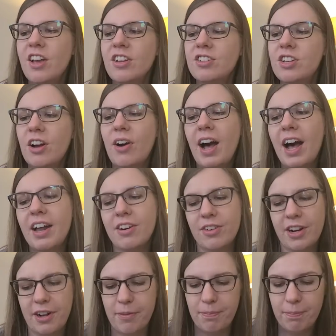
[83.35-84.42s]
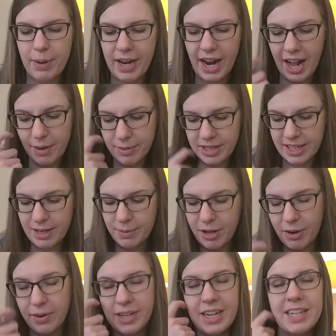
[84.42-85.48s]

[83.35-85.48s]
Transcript: So I don't know, but I'm going to keep going.